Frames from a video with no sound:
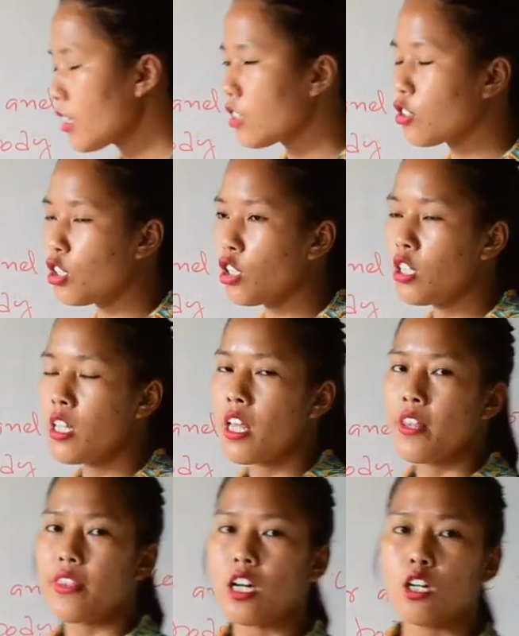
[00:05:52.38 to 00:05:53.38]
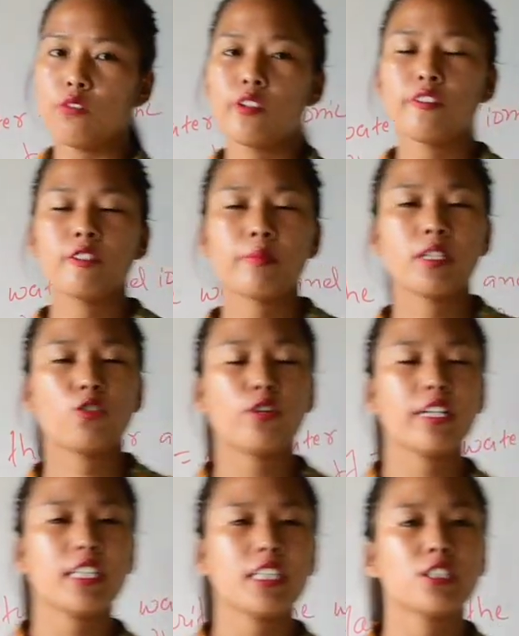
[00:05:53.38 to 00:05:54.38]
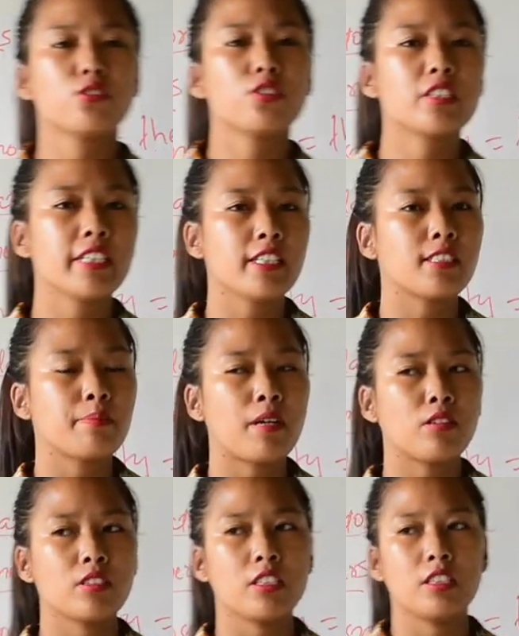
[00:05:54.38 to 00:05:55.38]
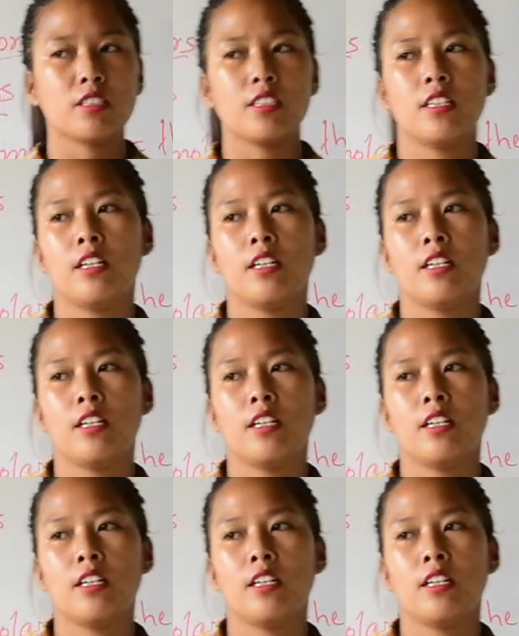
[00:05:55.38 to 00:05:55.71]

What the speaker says: So now we will be going into details about these